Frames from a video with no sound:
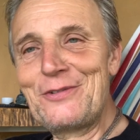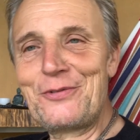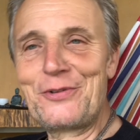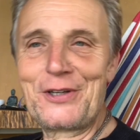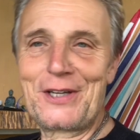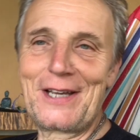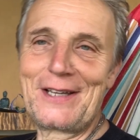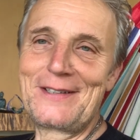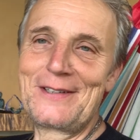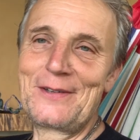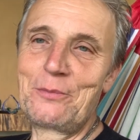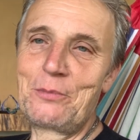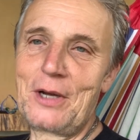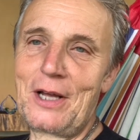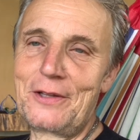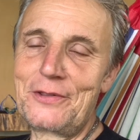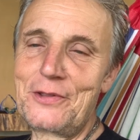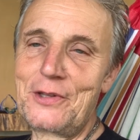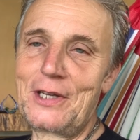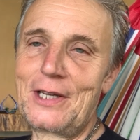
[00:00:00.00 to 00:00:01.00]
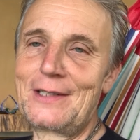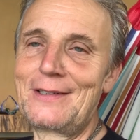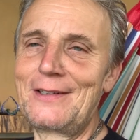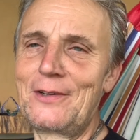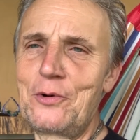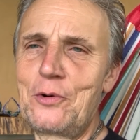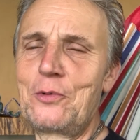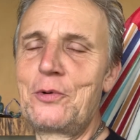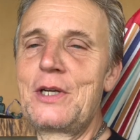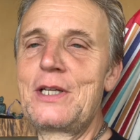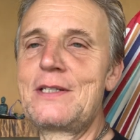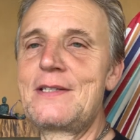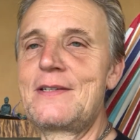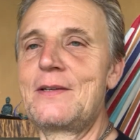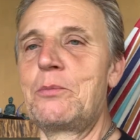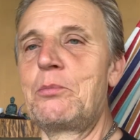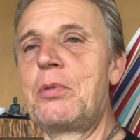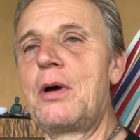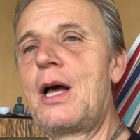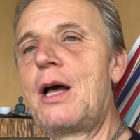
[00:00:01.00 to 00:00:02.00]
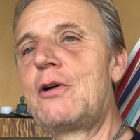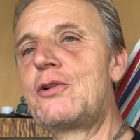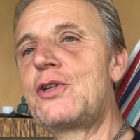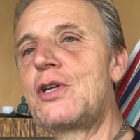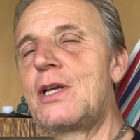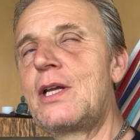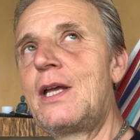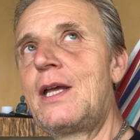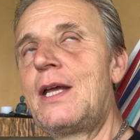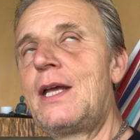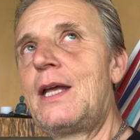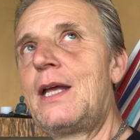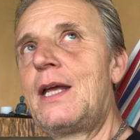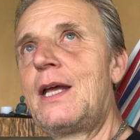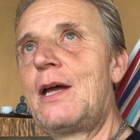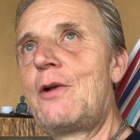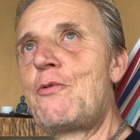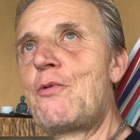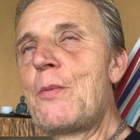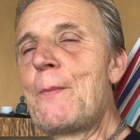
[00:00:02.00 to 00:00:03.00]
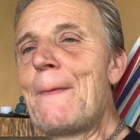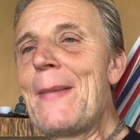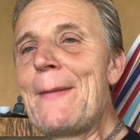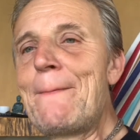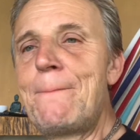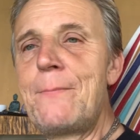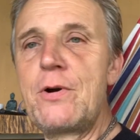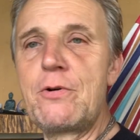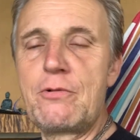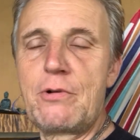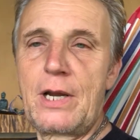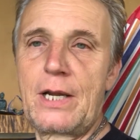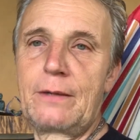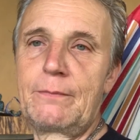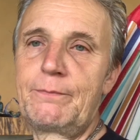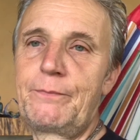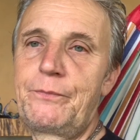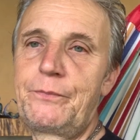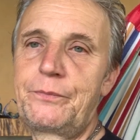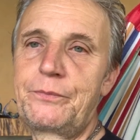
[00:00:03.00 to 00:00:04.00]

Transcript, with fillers: forget about that. No, it's about remembering